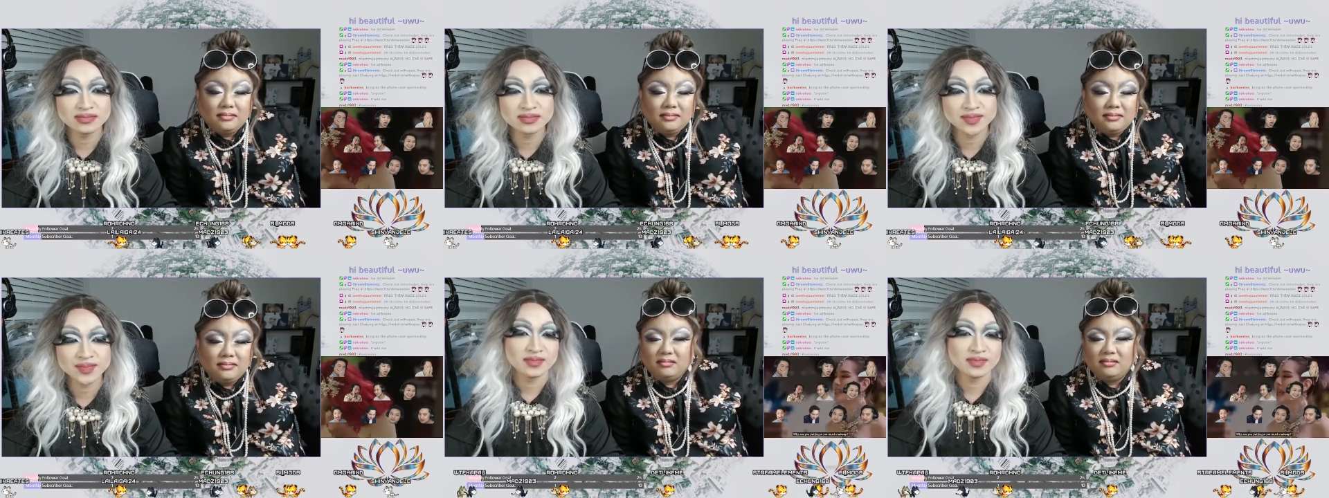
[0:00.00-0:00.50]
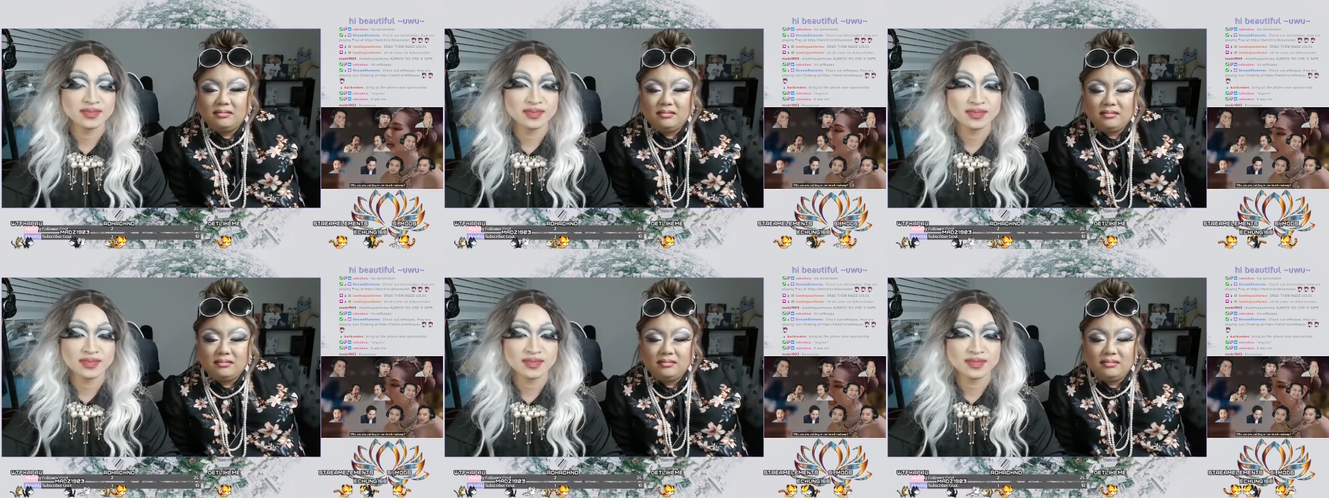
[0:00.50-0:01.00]

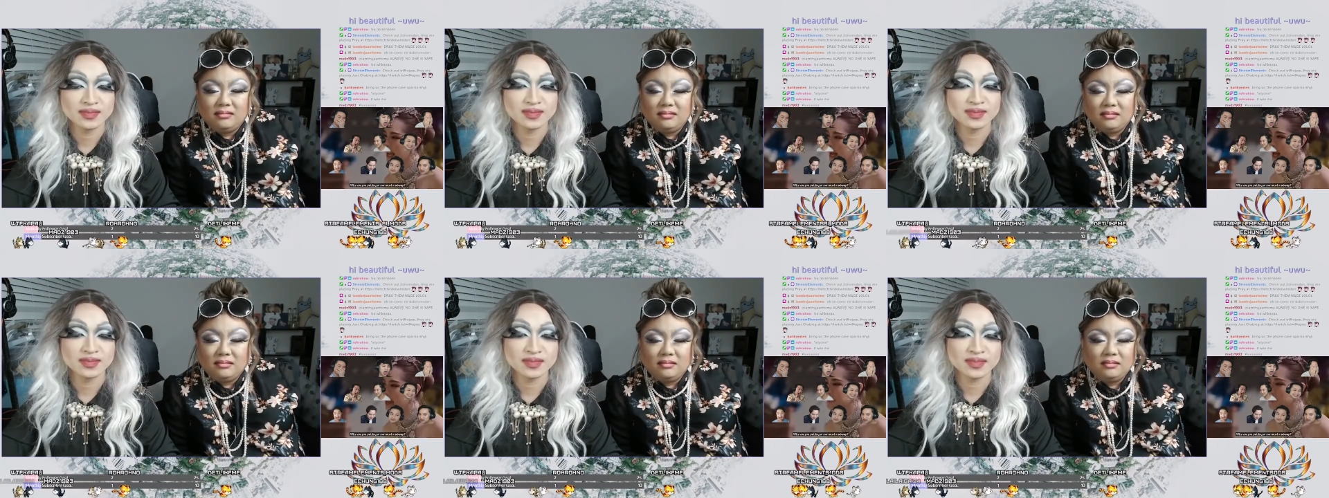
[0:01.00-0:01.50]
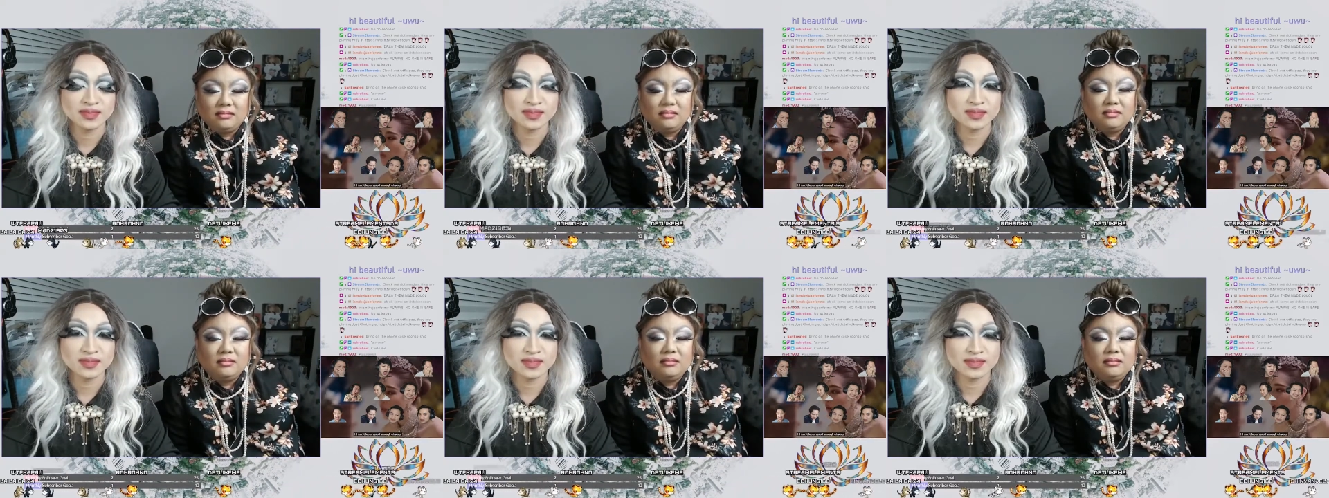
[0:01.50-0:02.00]

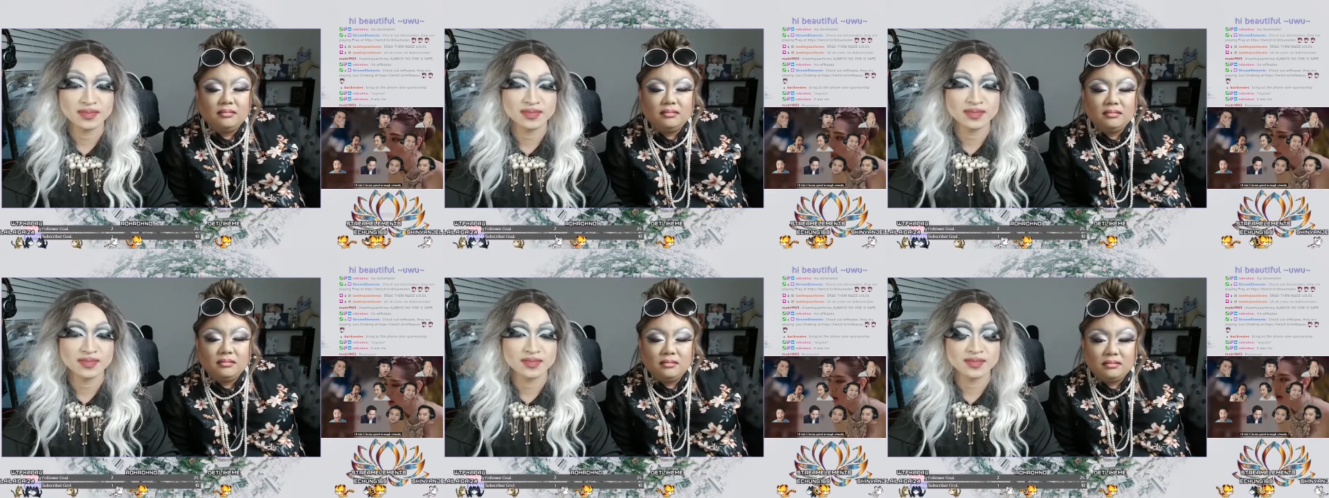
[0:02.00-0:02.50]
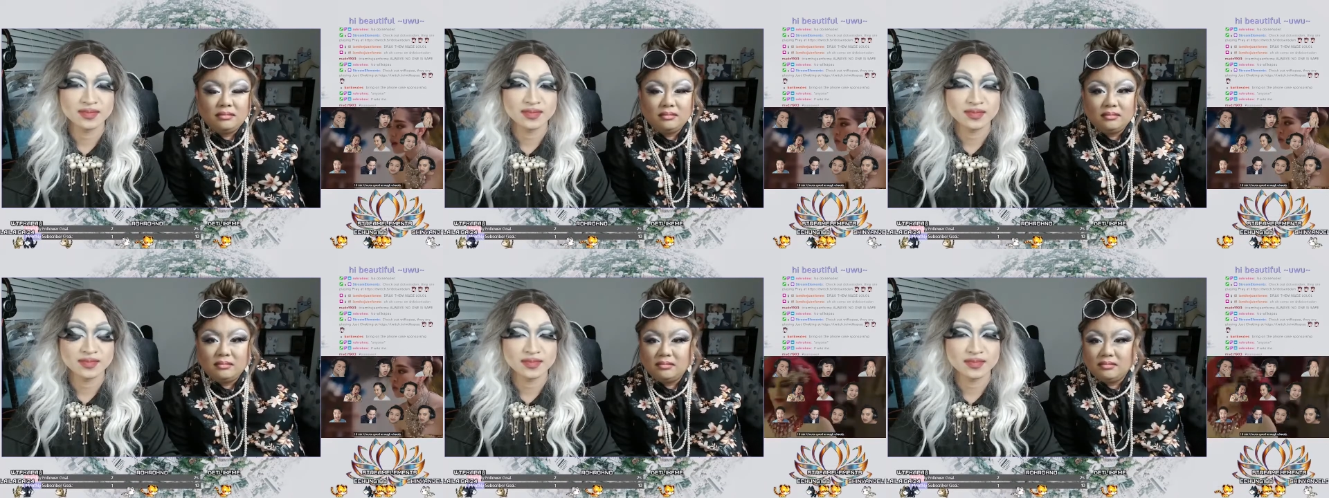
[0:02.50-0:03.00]

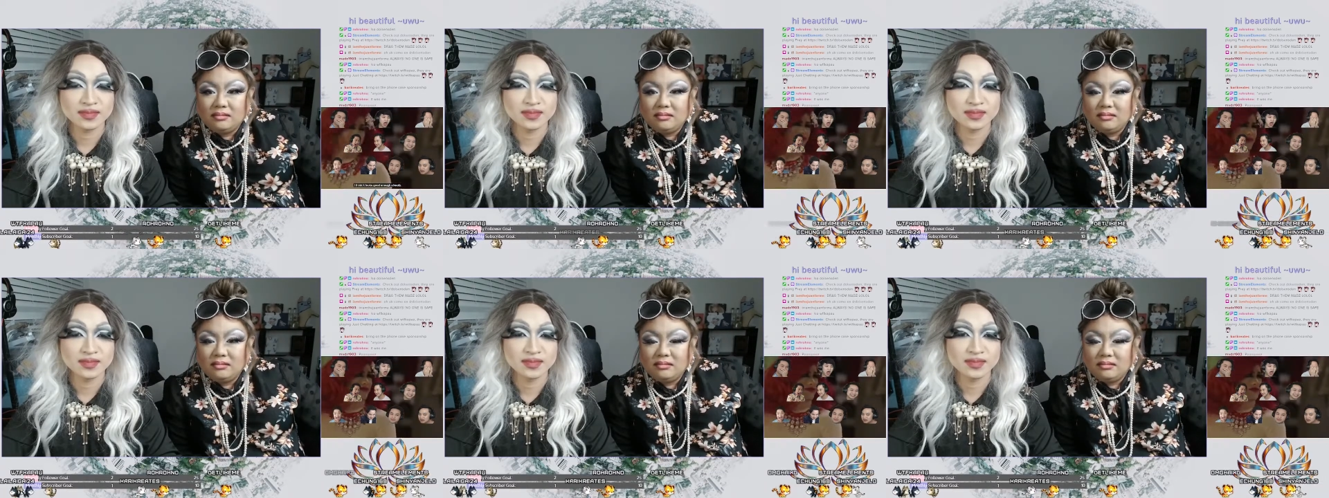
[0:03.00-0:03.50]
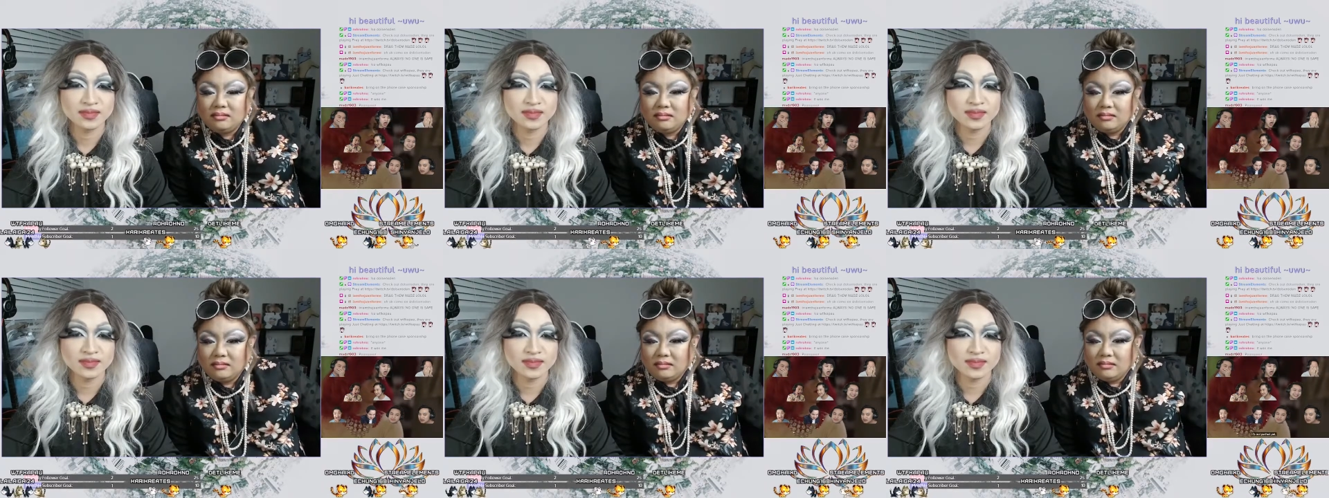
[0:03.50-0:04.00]

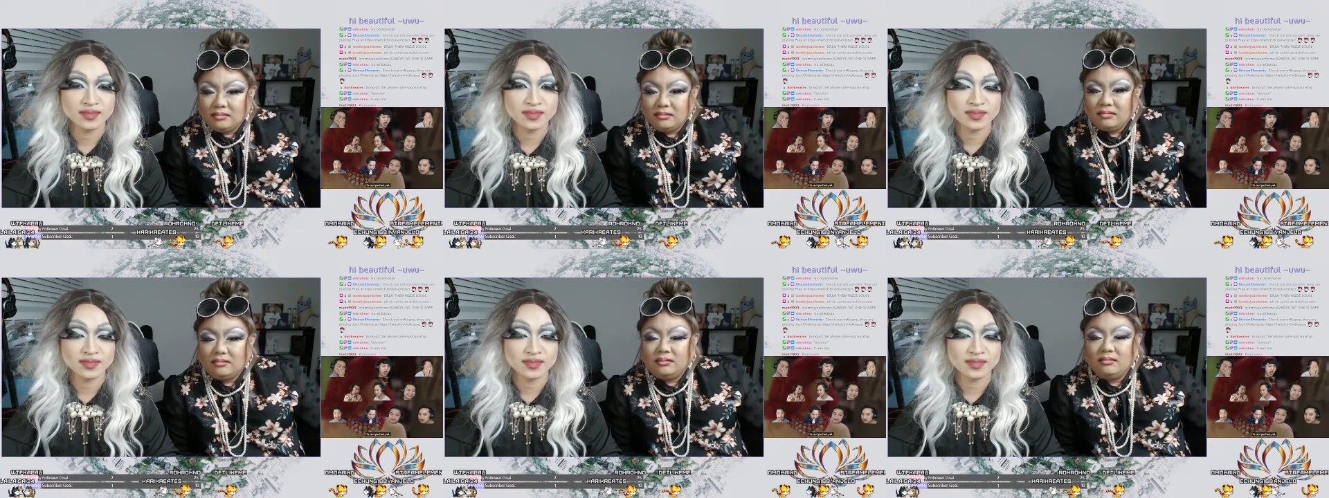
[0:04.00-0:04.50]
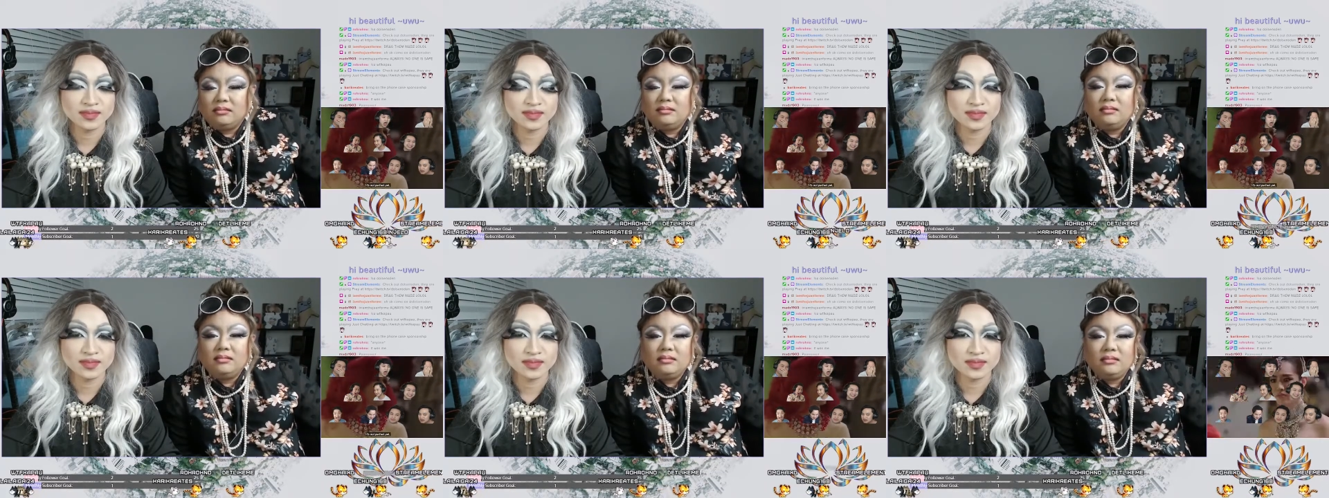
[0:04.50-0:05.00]

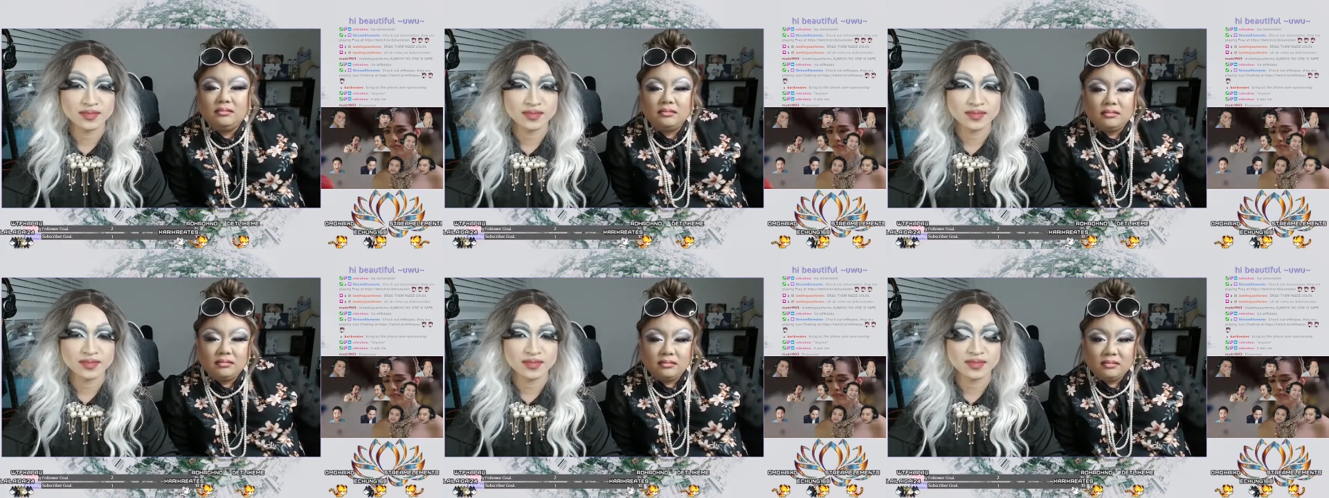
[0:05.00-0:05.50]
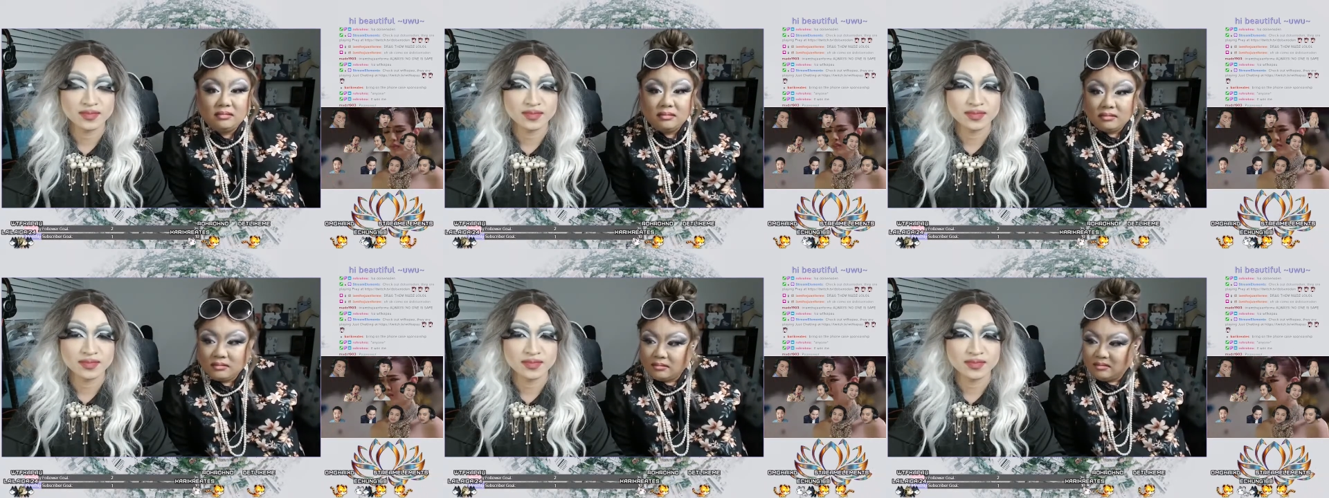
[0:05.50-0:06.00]

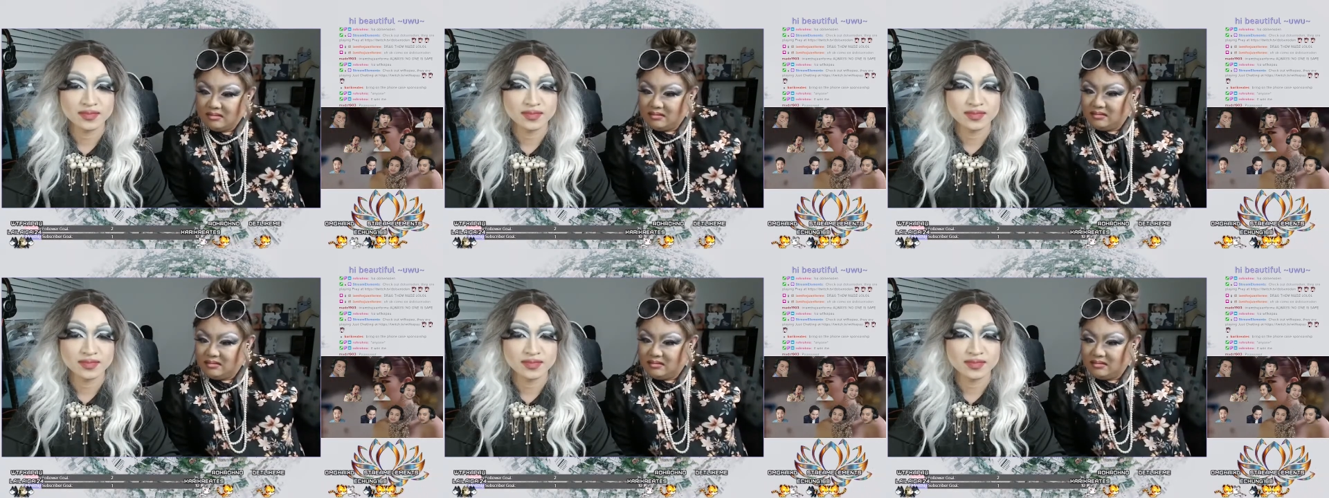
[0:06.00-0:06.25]
Nobody speaks.